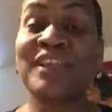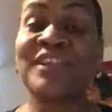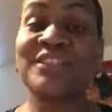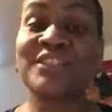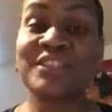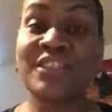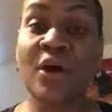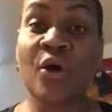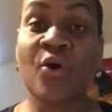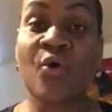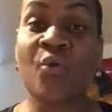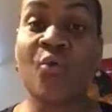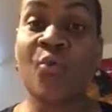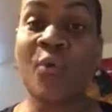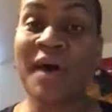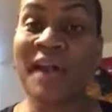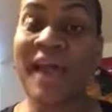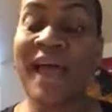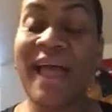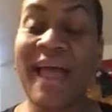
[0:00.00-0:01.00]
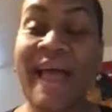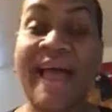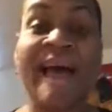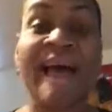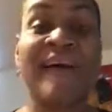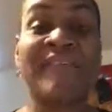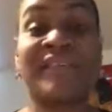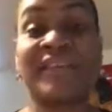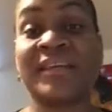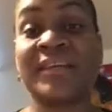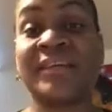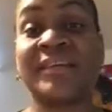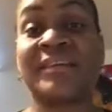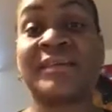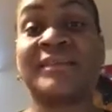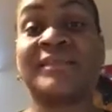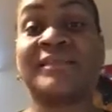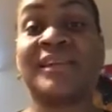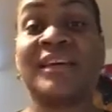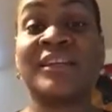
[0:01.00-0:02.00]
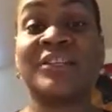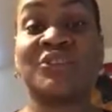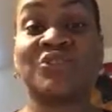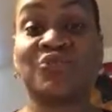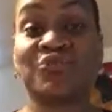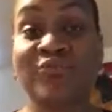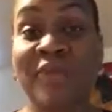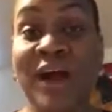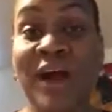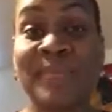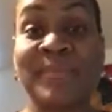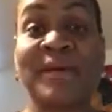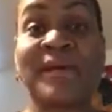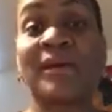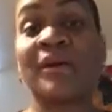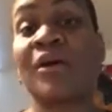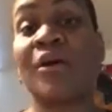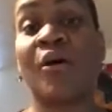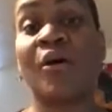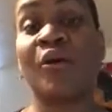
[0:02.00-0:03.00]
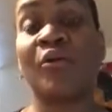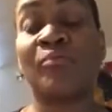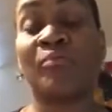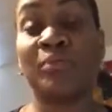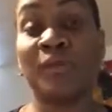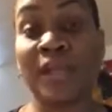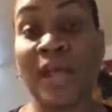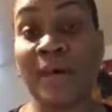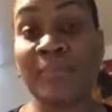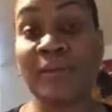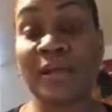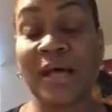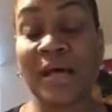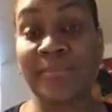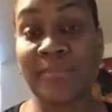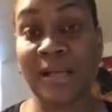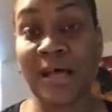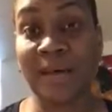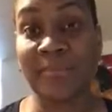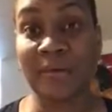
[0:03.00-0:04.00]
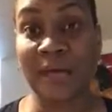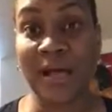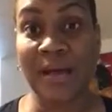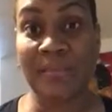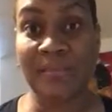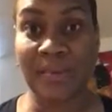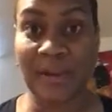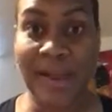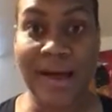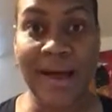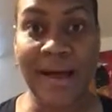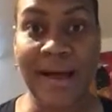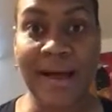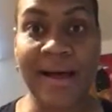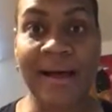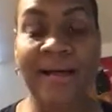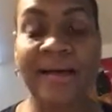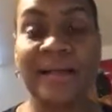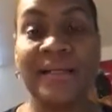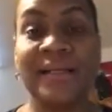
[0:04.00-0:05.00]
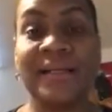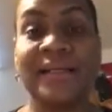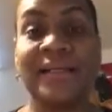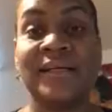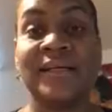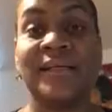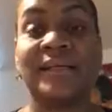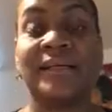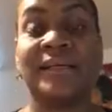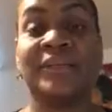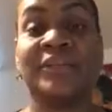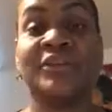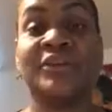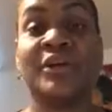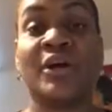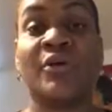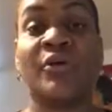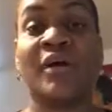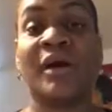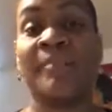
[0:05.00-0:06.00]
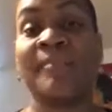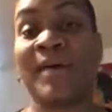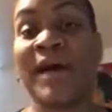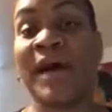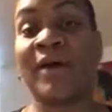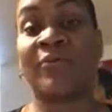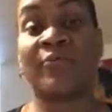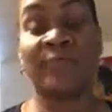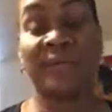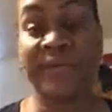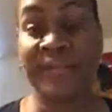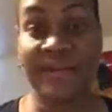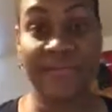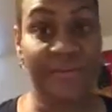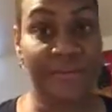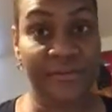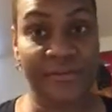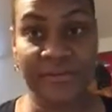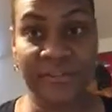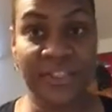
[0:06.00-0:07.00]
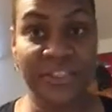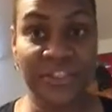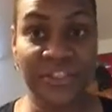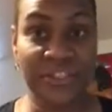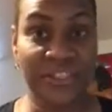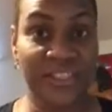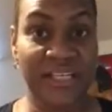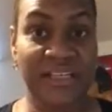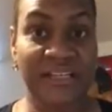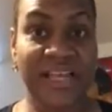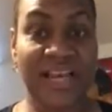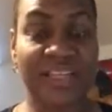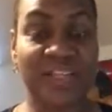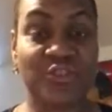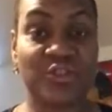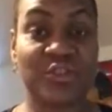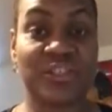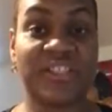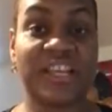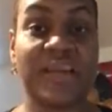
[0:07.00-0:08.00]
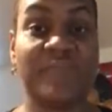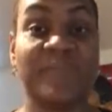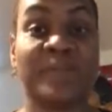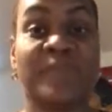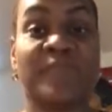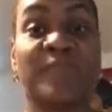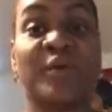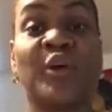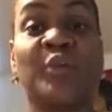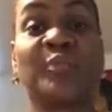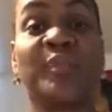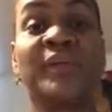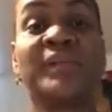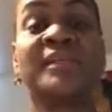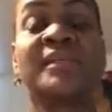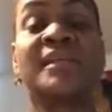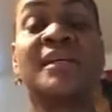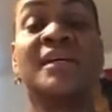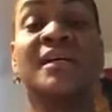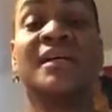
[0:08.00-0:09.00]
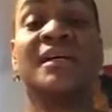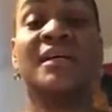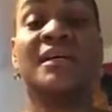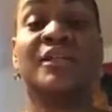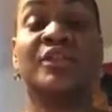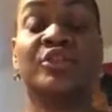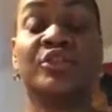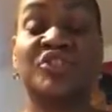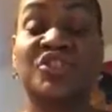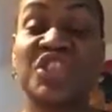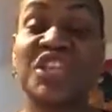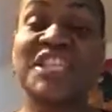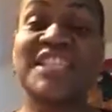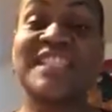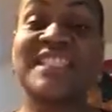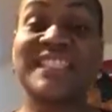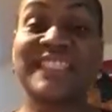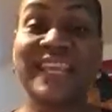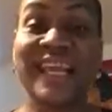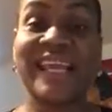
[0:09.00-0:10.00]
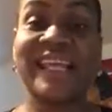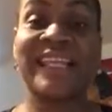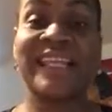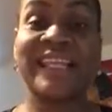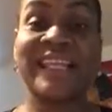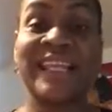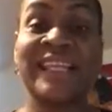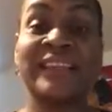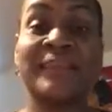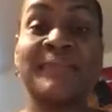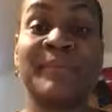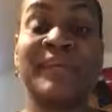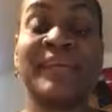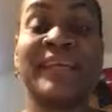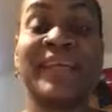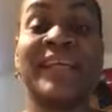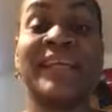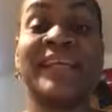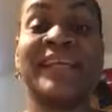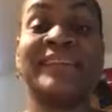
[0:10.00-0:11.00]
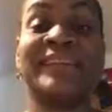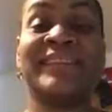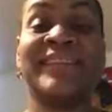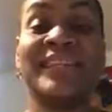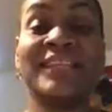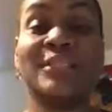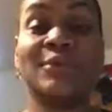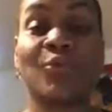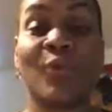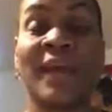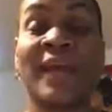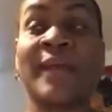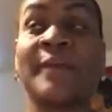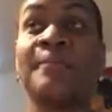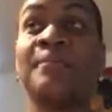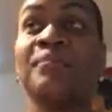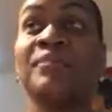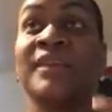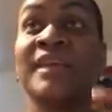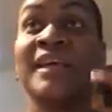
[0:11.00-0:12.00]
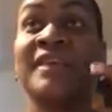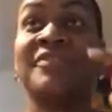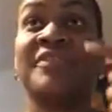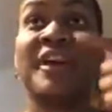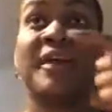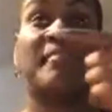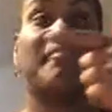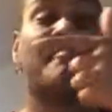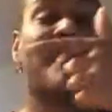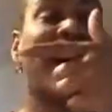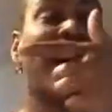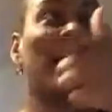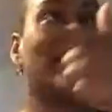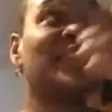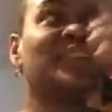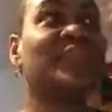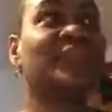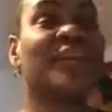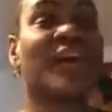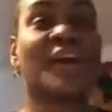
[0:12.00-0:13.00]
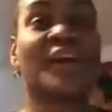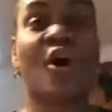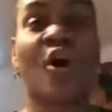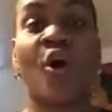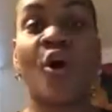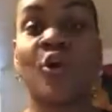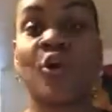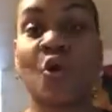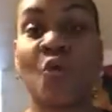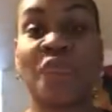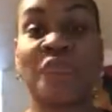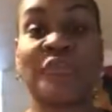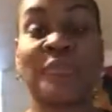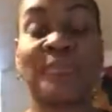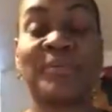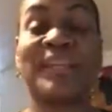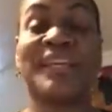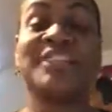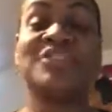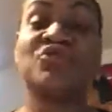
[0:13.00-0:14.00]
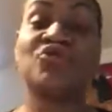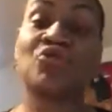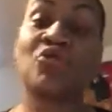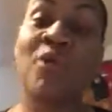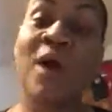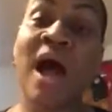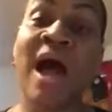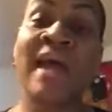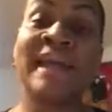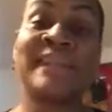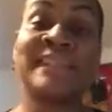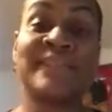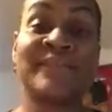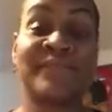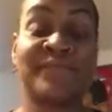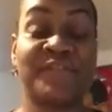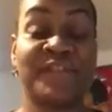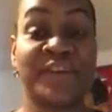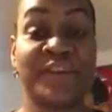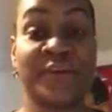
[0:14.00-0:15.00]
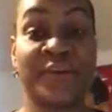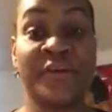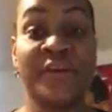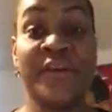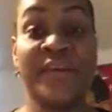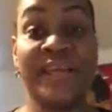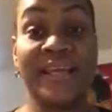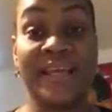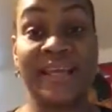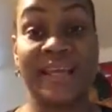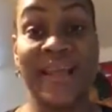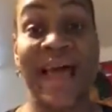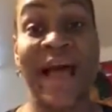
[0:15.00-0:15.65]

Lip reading: so what I have is a drama called blah, blah, blah, blah, blah, about whatever. Let's just say that's your statement of purpose. Just state it in the beginning. This way, their minds are not all over the place trying to figure it